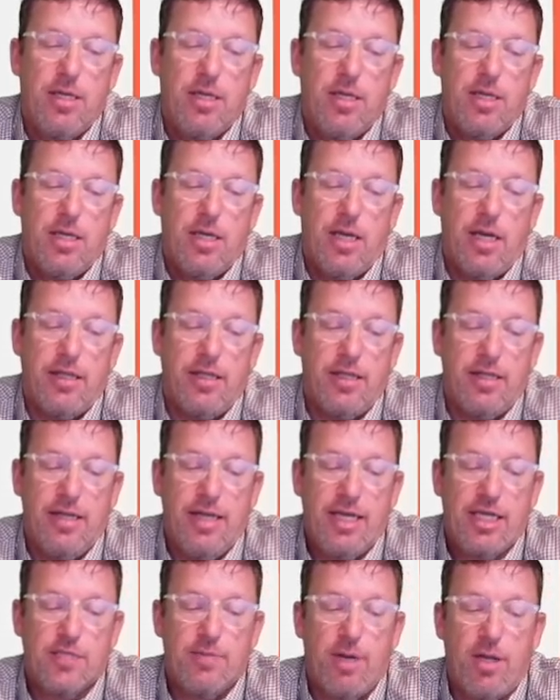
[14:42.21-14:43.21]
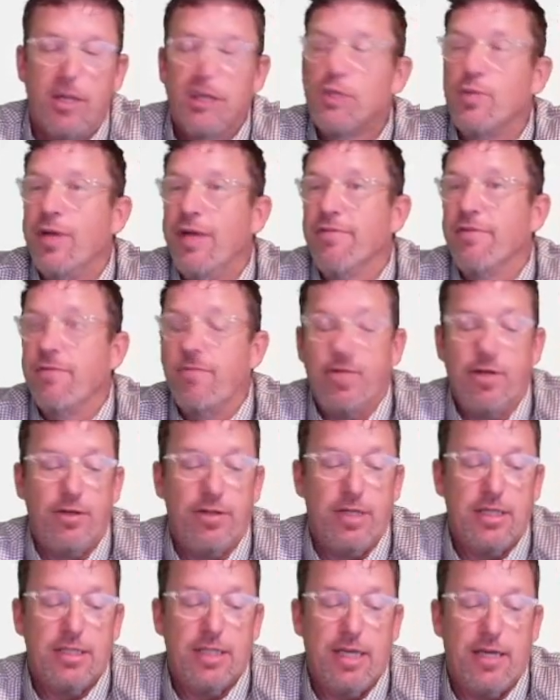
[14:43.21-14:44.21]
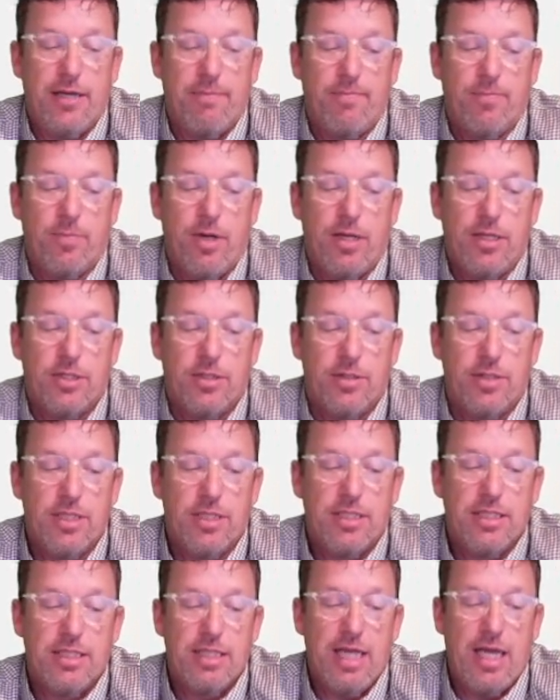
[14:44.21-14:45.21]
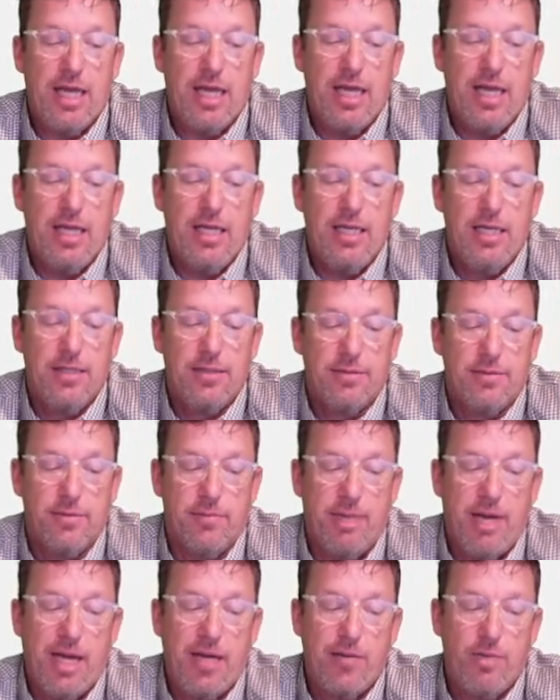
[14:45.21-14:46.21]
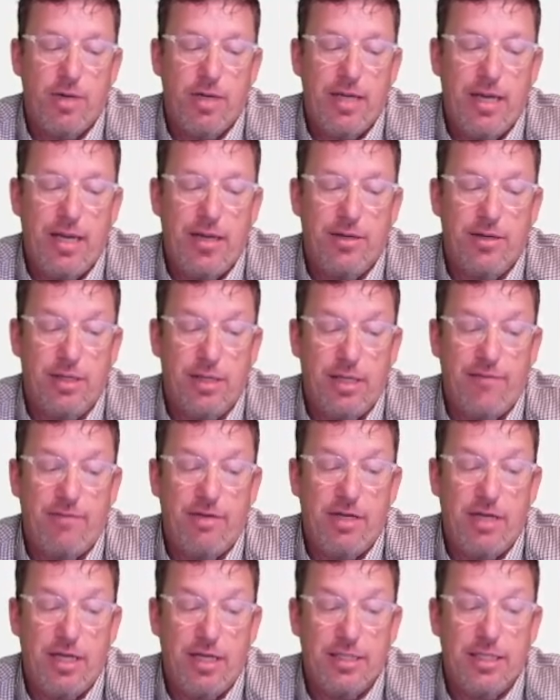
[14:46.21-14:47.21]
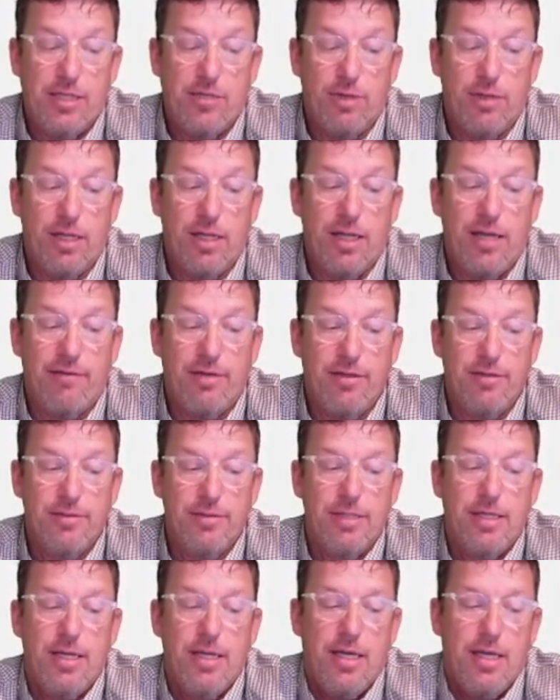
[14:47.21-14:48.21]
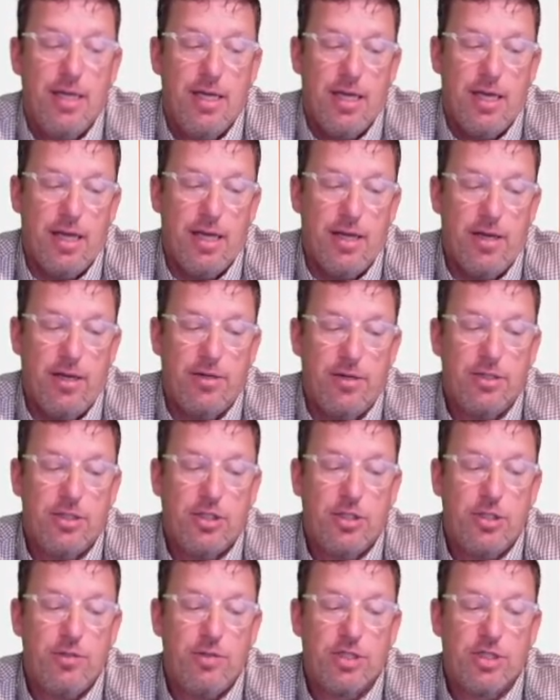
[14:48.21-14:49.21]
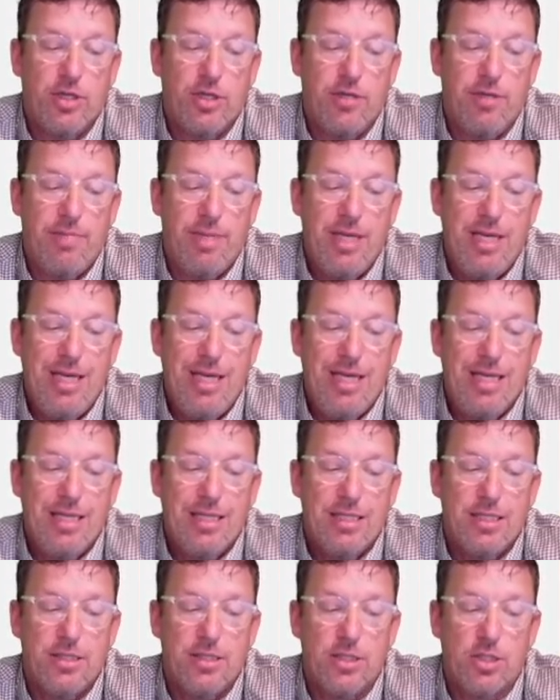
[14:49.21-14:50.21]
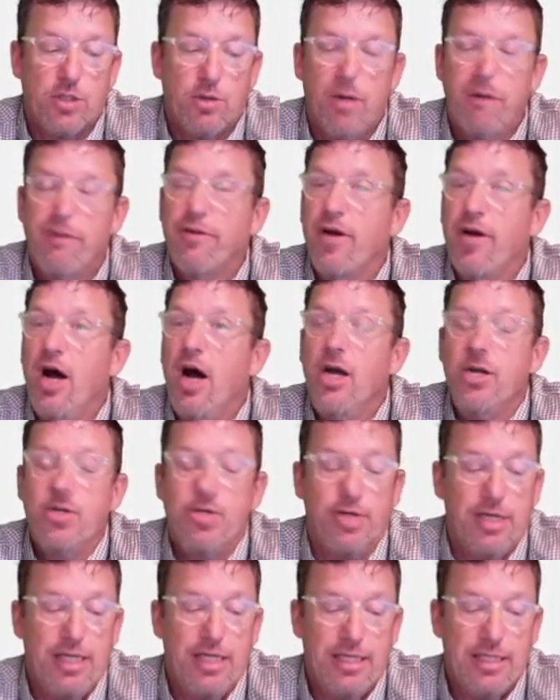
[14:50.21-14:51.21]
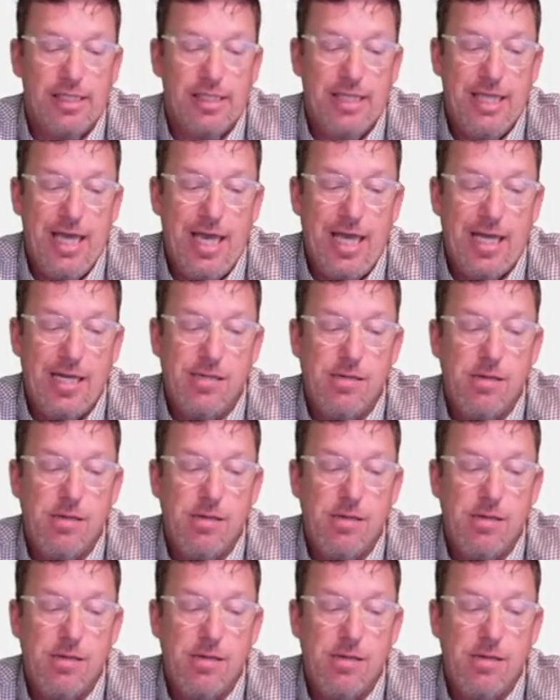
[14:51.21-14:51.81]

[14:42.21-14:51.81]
And then the next smallest, we have to figure these out. All right, so this is 9. The bottom one down here, 11, does equal 11. And 102 is going to be, the square root of 100 is 10.